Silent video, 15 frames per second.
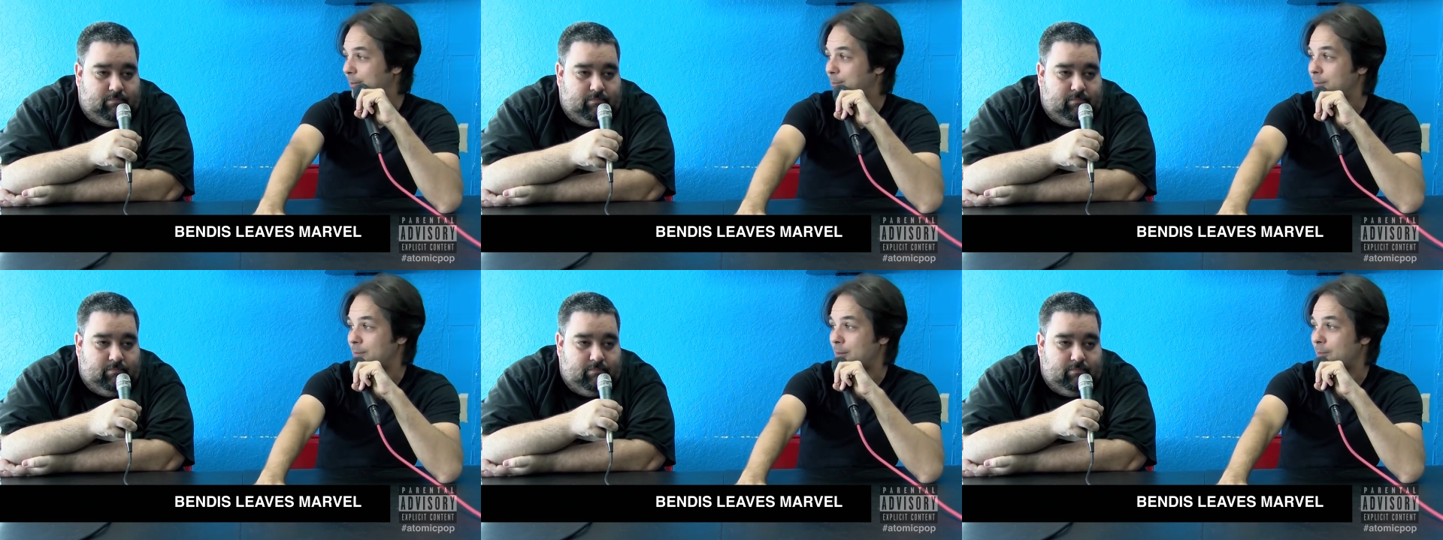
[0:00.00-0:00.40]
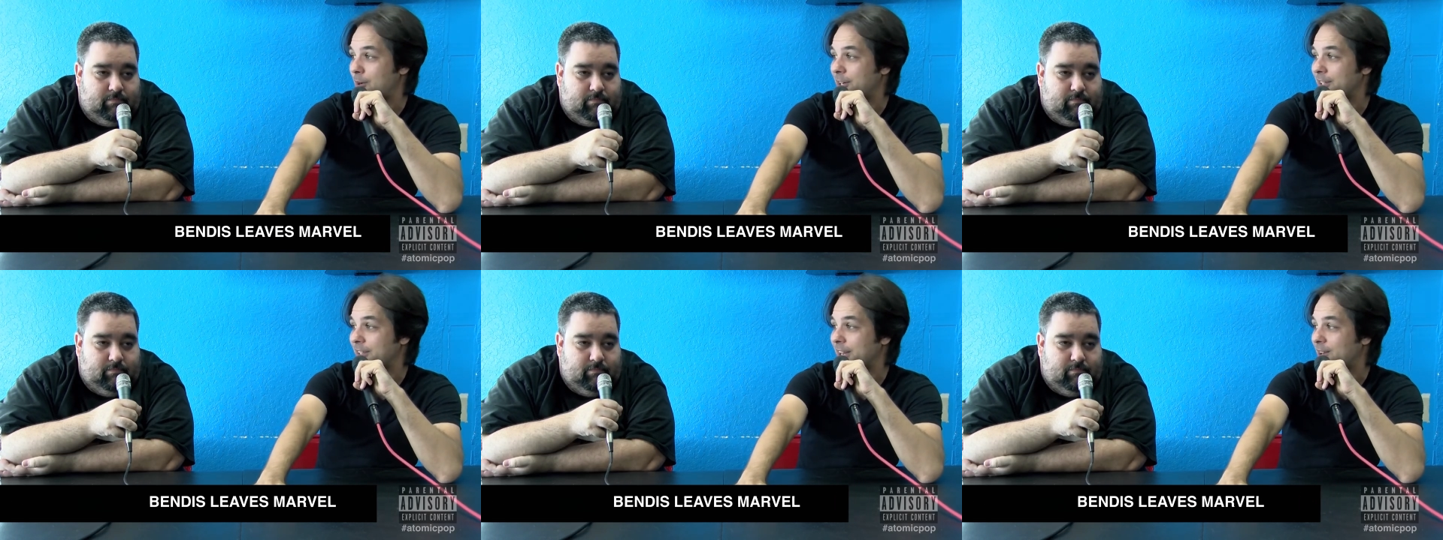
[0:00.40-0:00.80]
Speaker 1: Put my
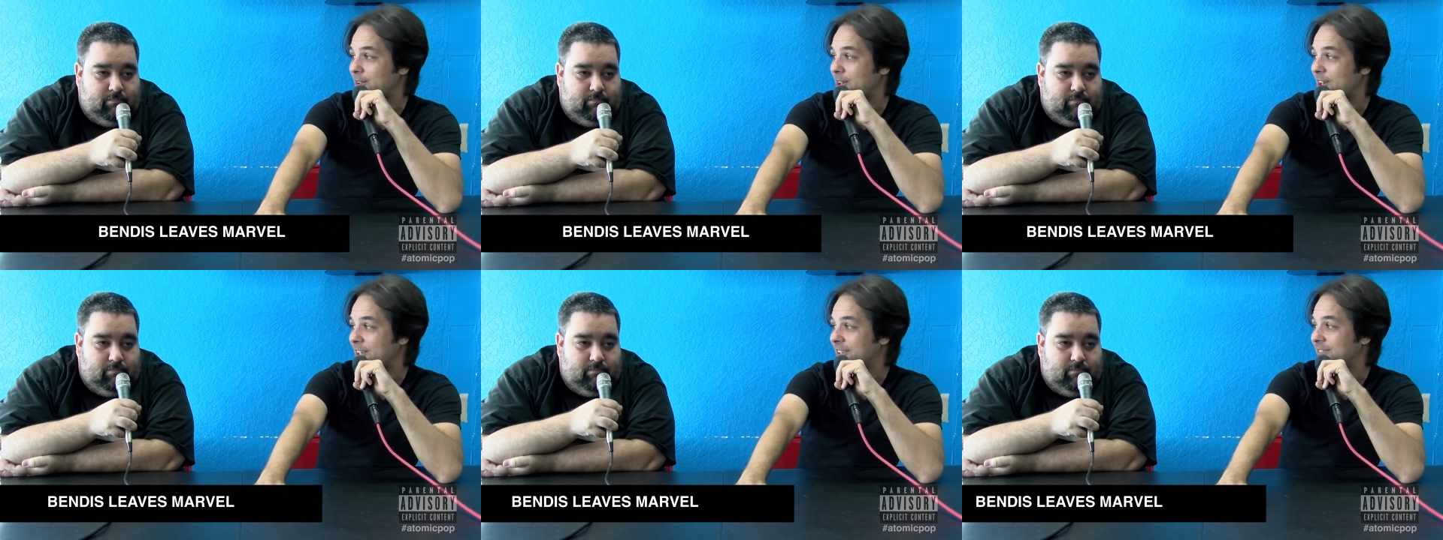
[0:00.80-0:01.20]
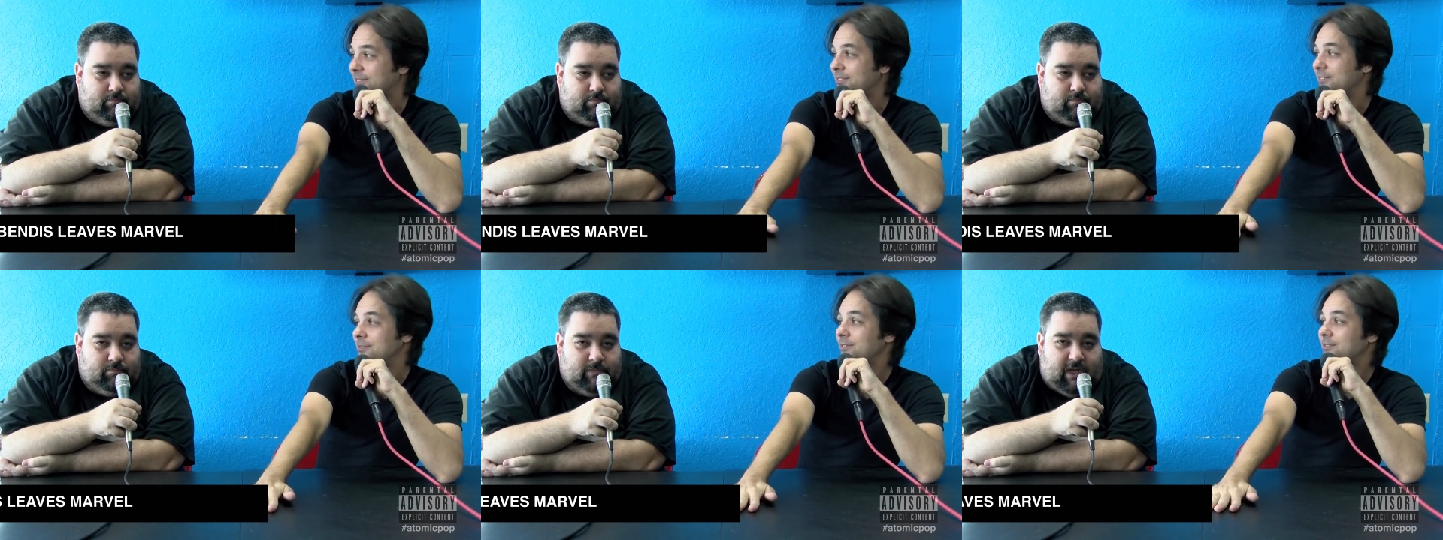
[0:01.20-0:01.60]
money down on it.
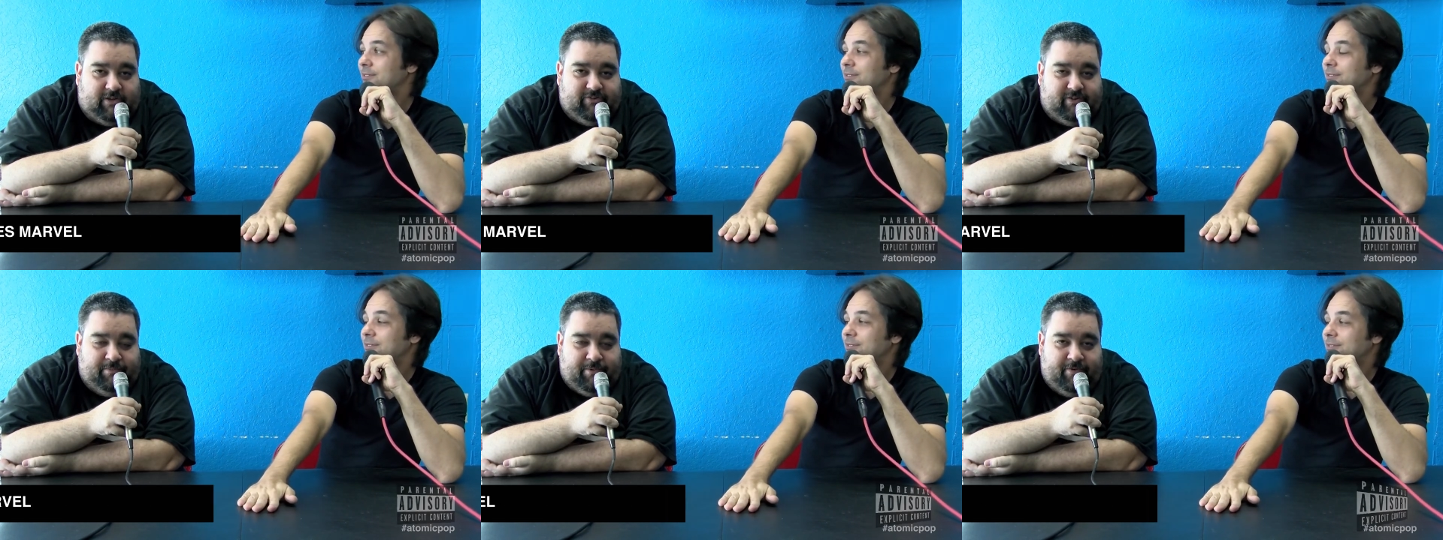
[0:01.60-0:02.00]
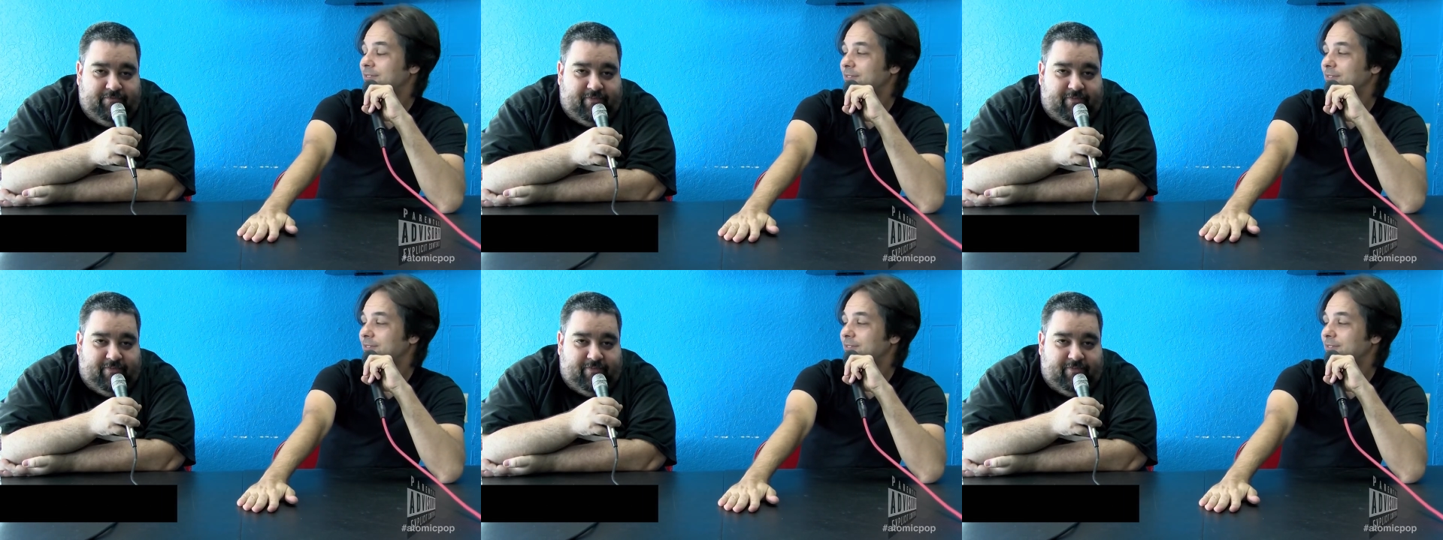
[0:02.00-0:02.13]
I see him on